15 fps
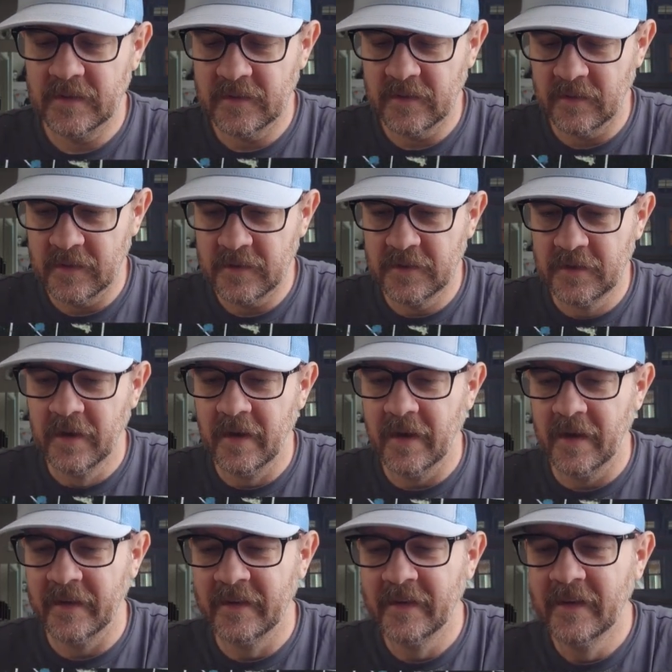So let's
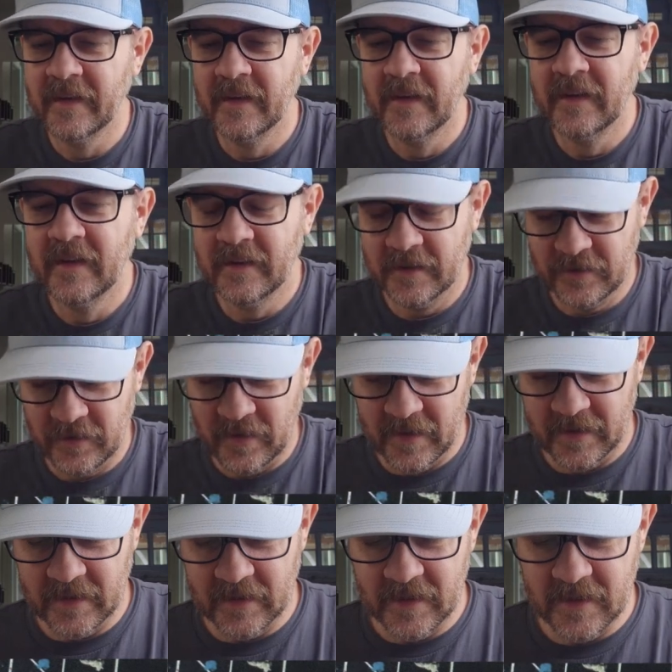try to
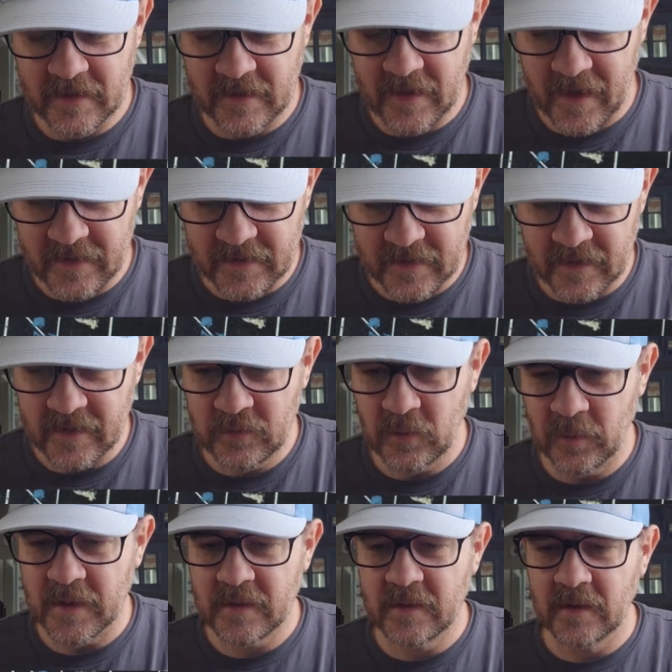get these guys in. This would
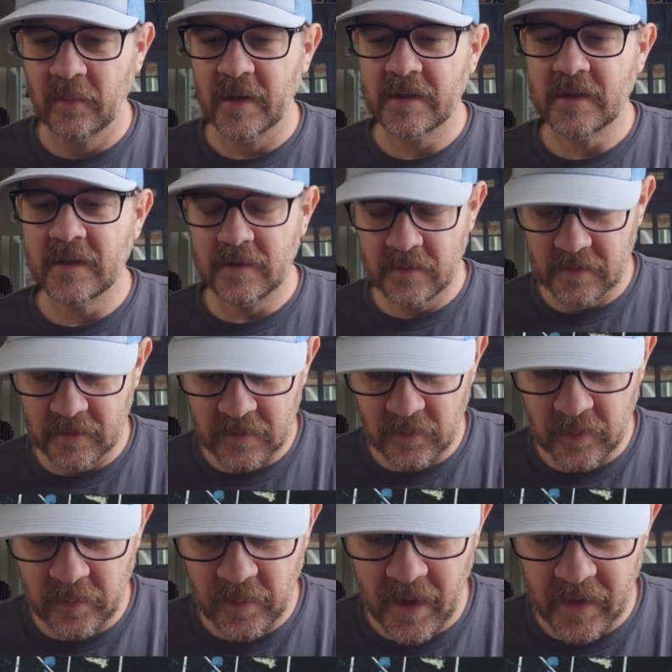be so much easier to do
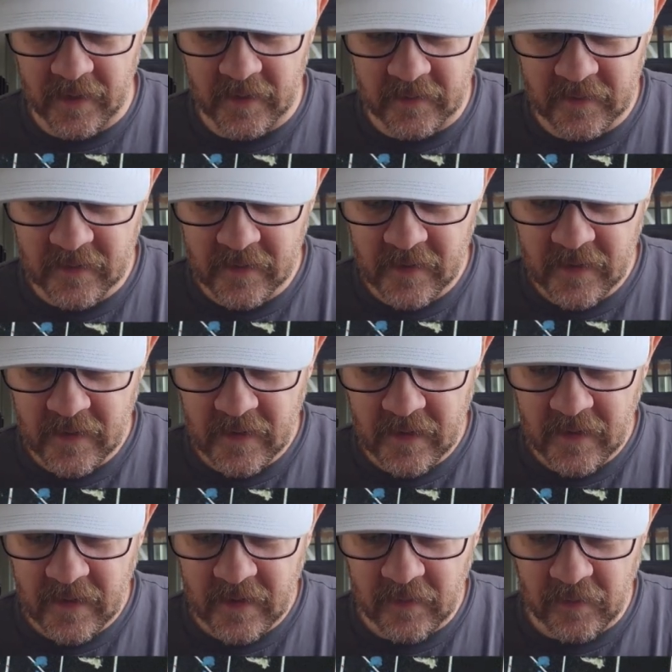with paint. I
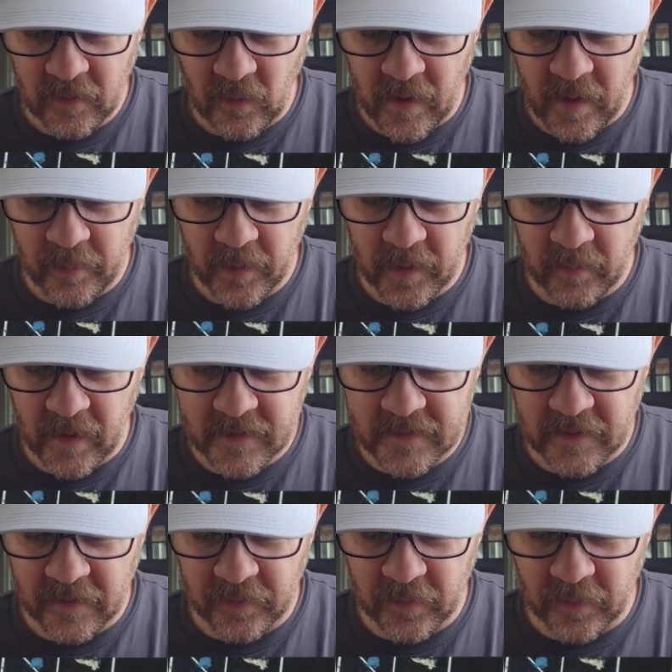don't know why I'm putting
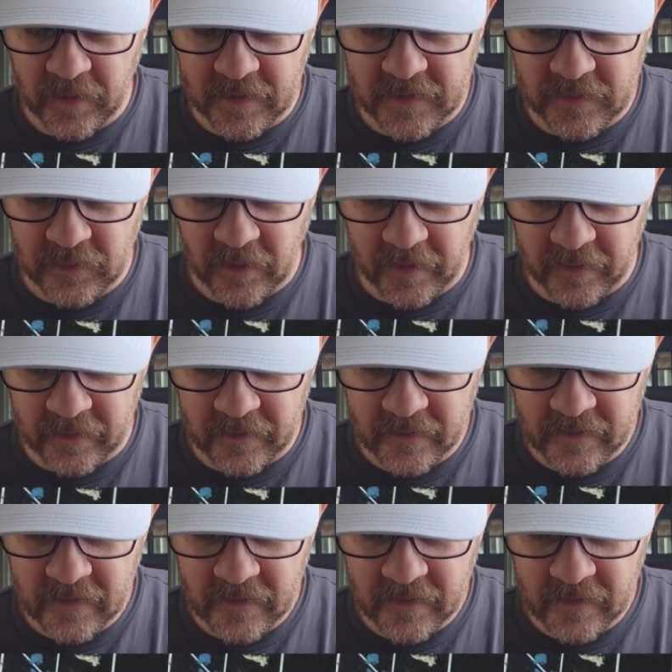myself through this struggle.